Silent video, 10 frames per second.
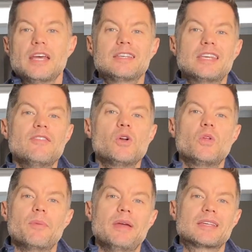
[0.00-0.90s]
a saving goal
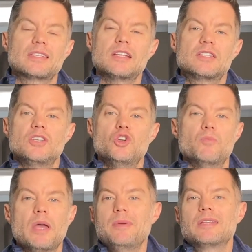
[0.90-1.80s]
that makes sense to you.
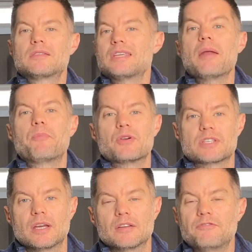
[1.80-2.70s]
Maybe it's 10%,
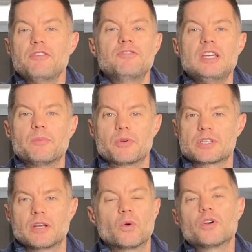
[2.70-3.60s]

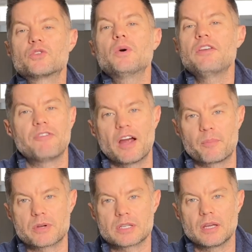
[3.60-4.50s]
15%, or 25%.